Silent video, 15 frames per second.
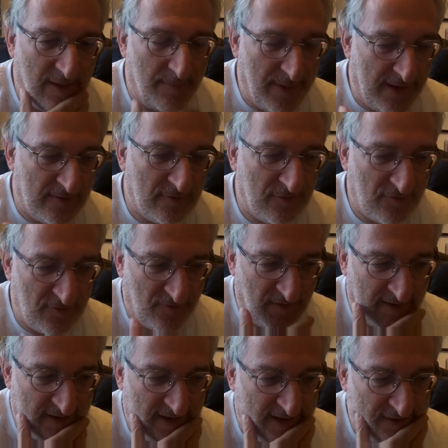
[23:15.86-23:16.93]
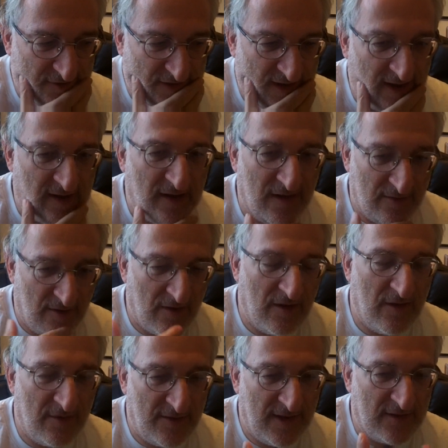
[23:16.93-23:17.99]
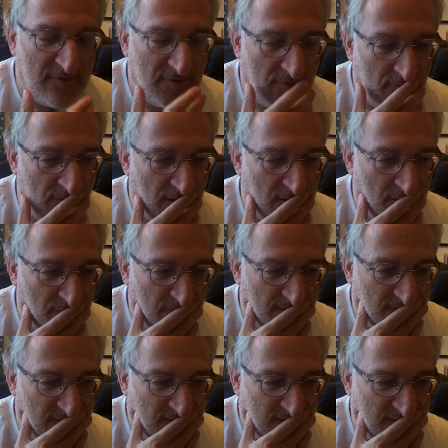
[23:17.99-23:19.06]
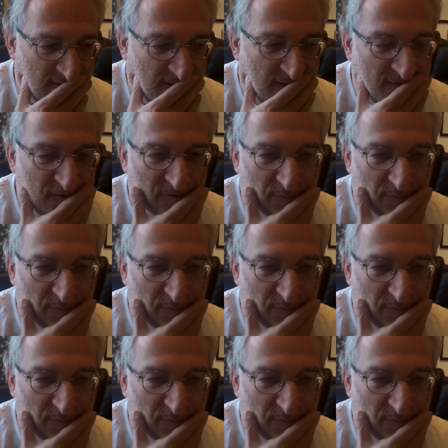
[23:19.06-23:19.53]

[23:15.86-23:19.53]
their bowels vacating at the end of the rope and you know,